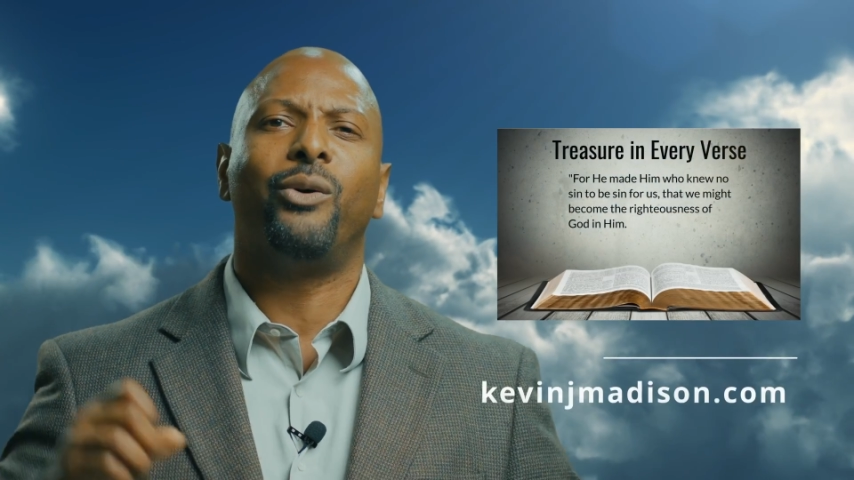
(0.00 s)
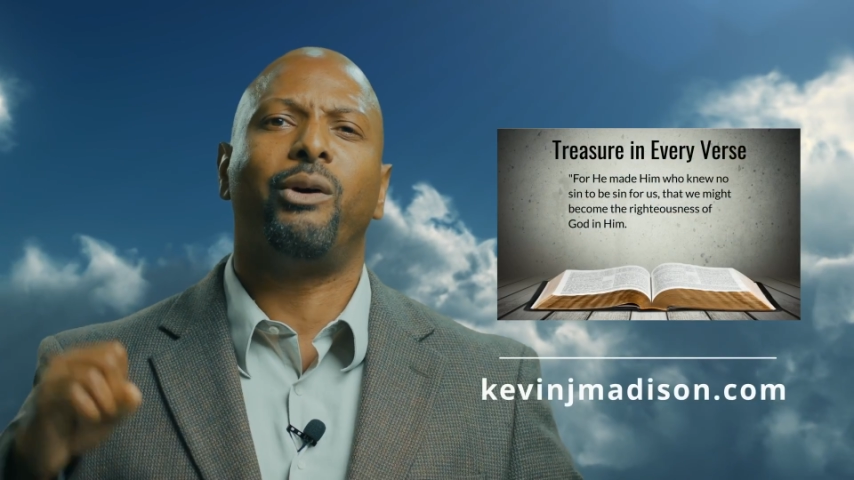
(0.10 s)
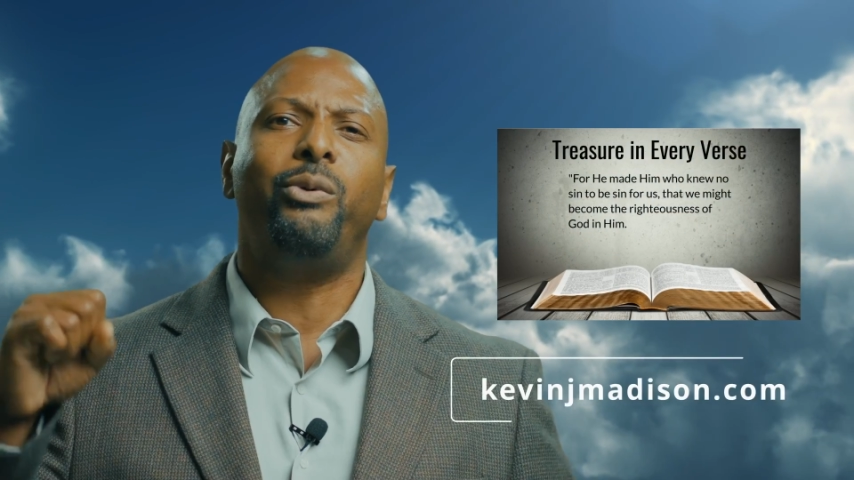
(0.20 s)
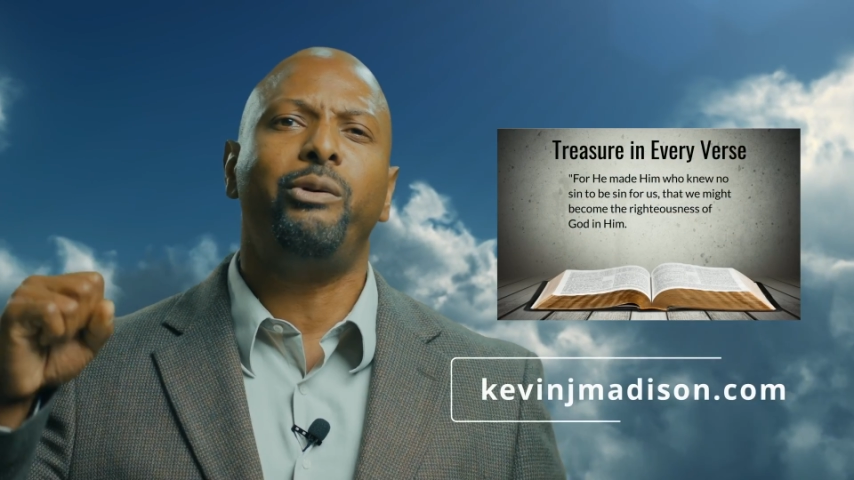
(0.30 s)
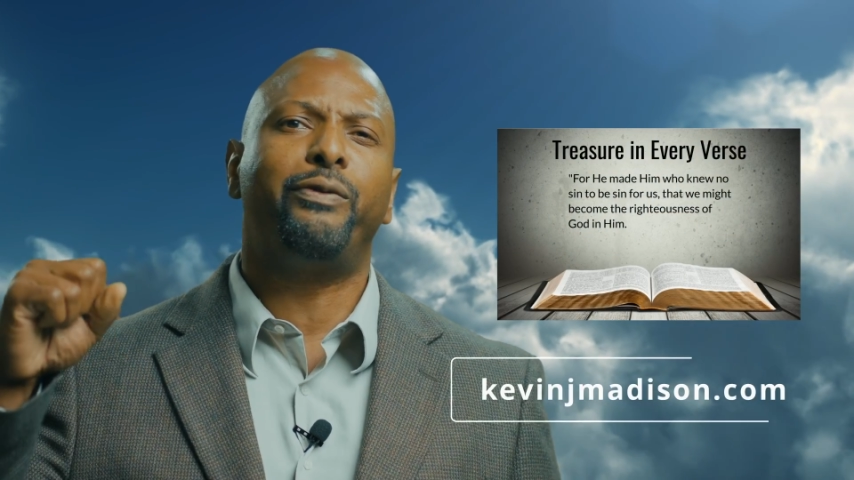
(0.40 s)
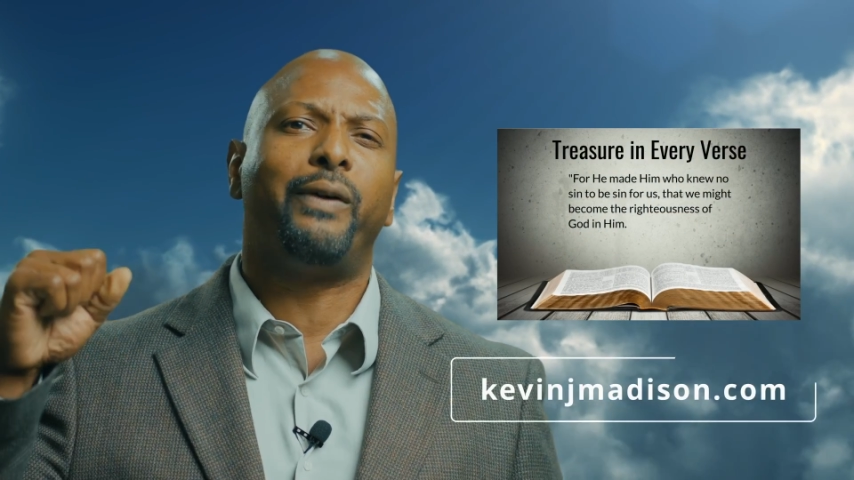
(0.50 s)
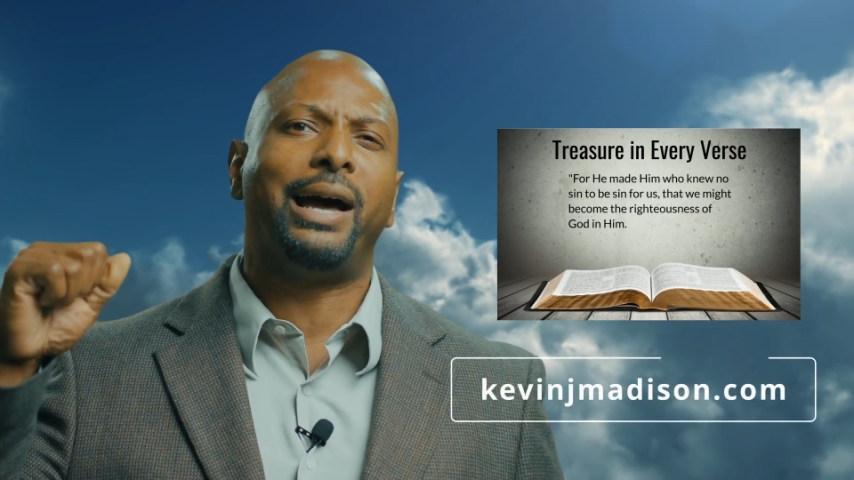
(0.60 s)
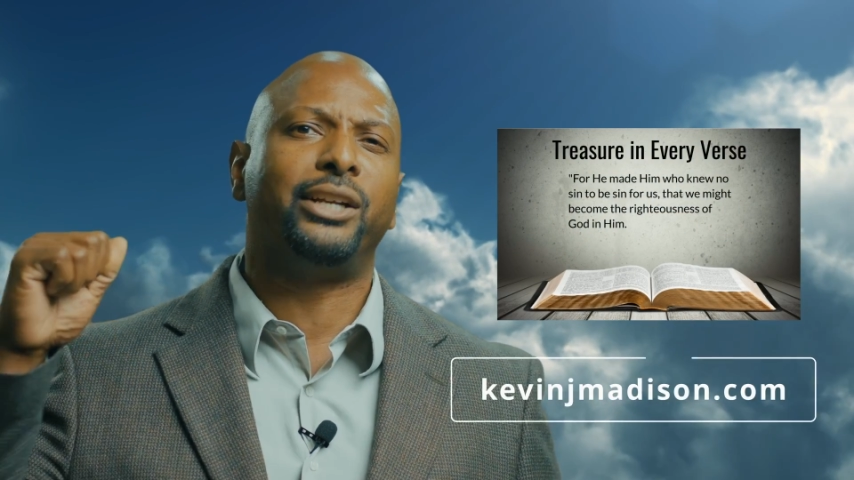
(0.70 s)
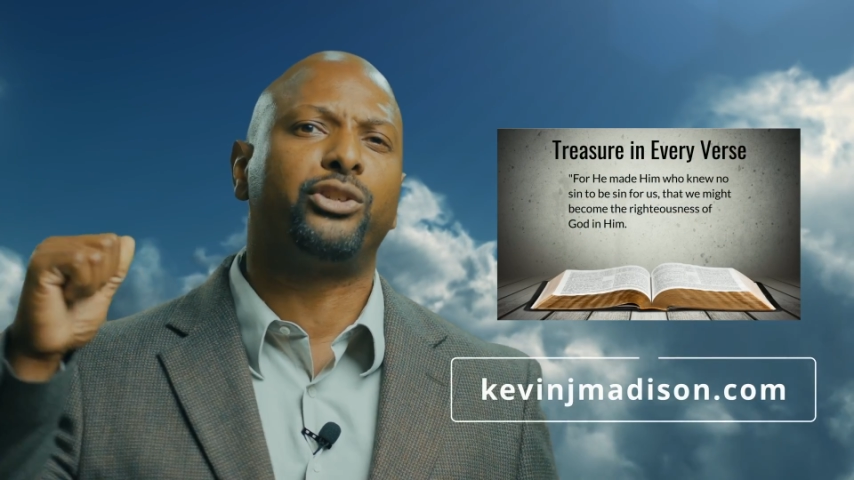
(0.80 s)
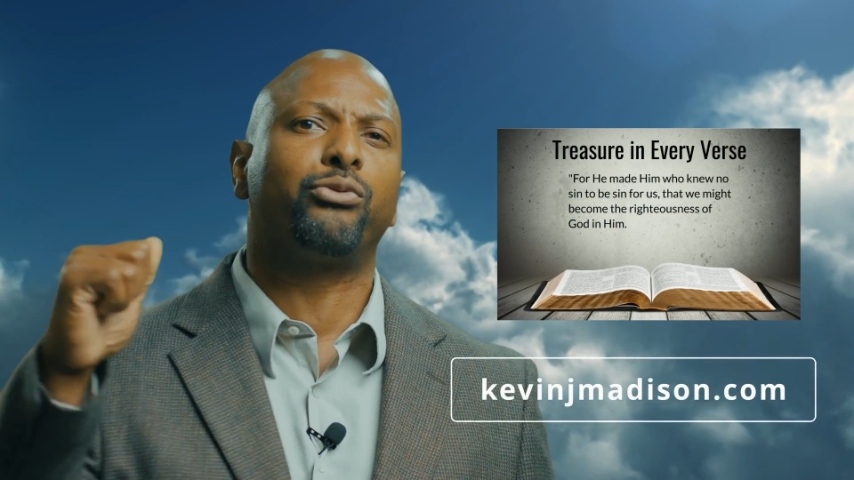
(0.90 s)
where we will
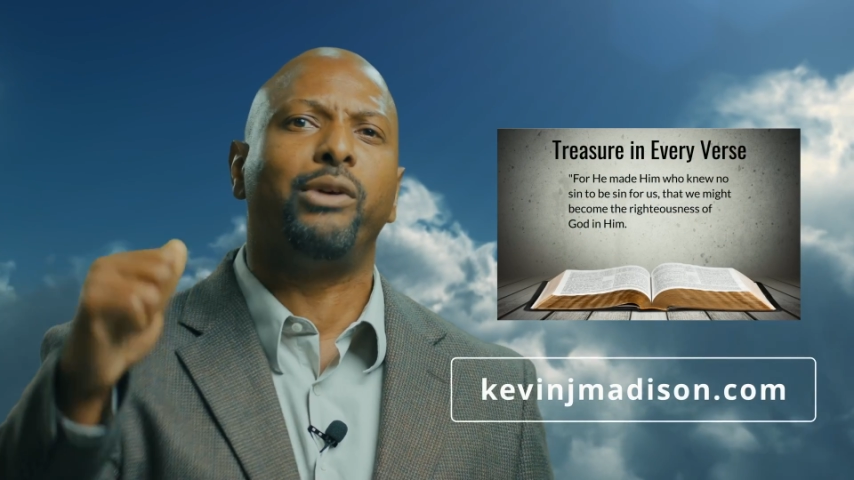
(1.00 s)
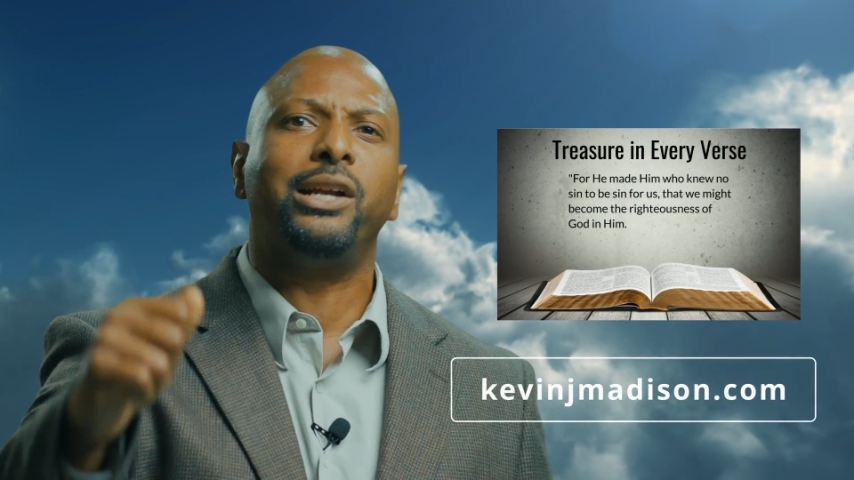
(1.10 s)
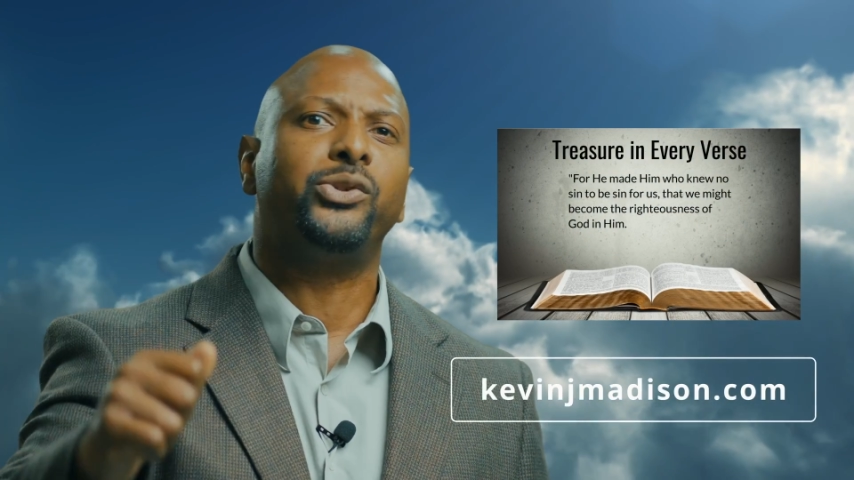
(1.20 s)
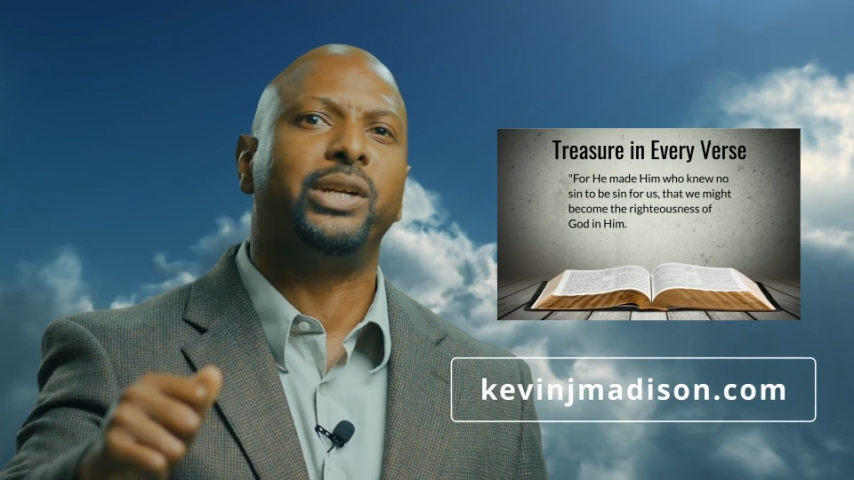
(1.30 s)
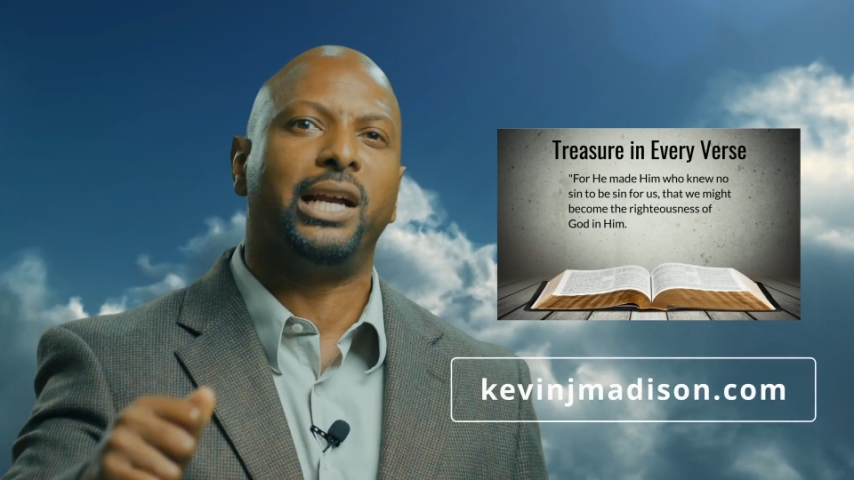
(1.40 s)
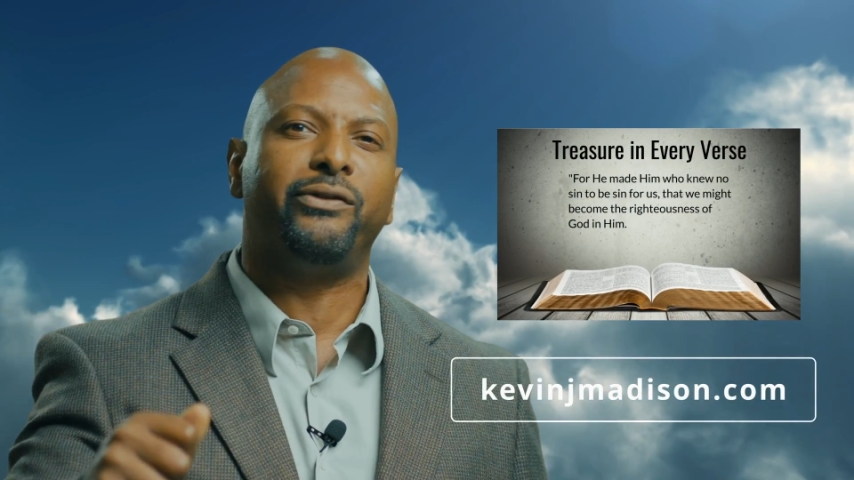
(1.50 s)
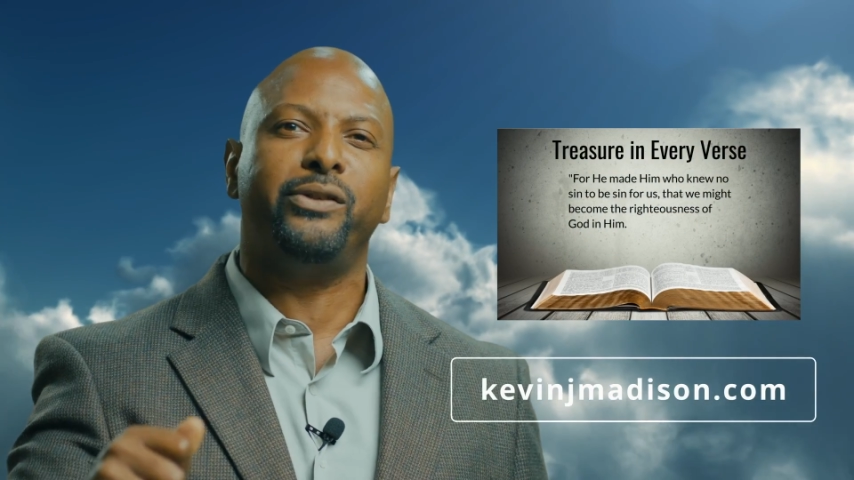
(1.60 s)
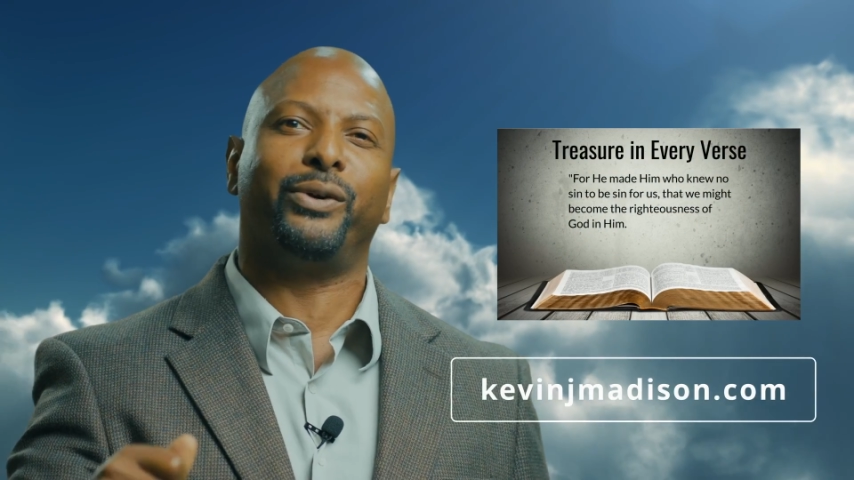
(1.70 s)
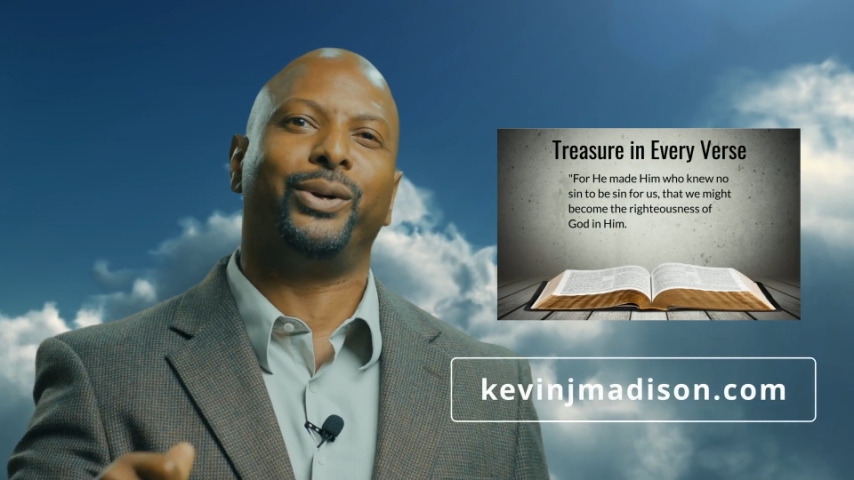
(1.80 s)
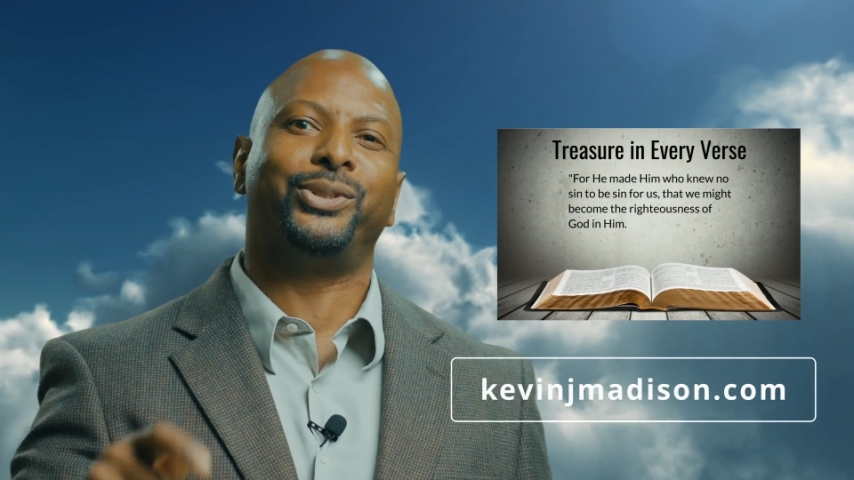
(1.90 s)
find treasure in
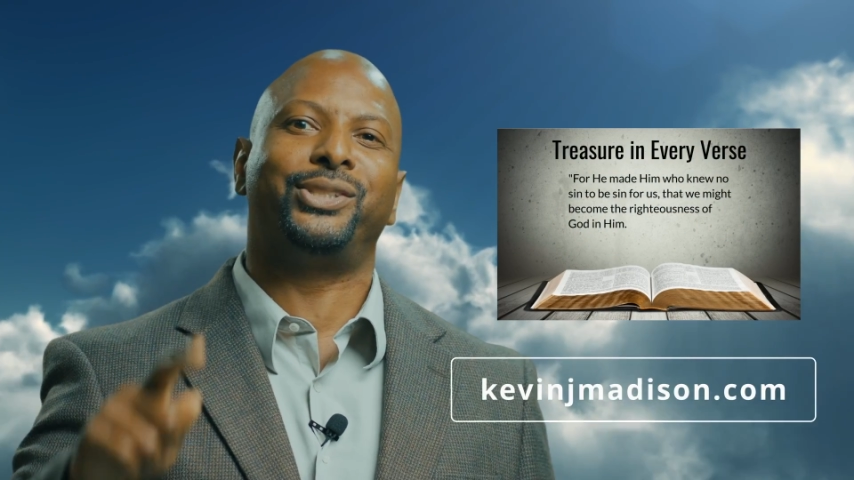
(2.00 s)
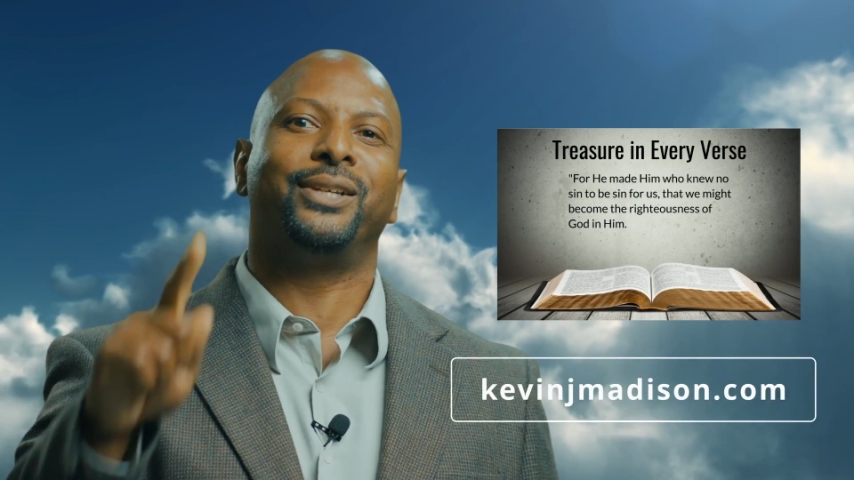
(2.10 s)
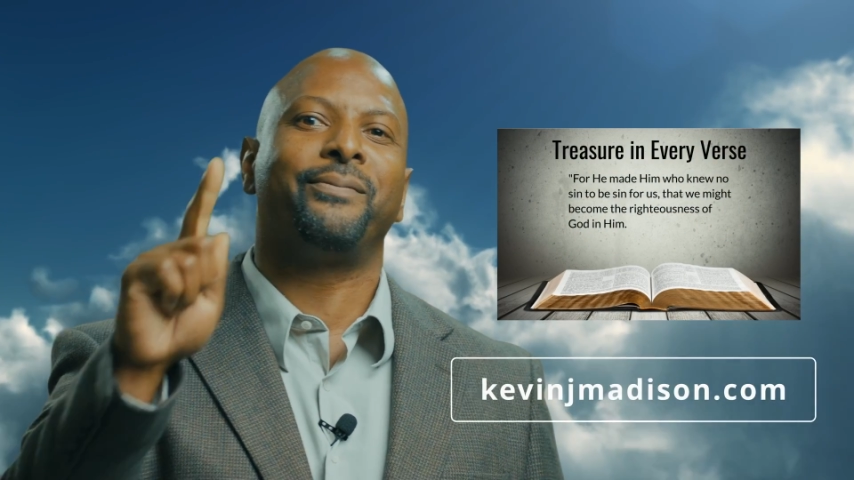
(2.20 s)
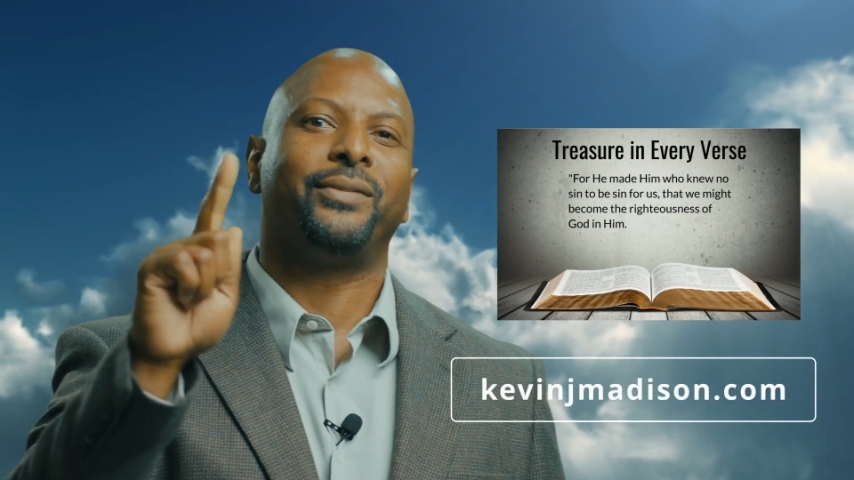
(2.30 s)
every verse.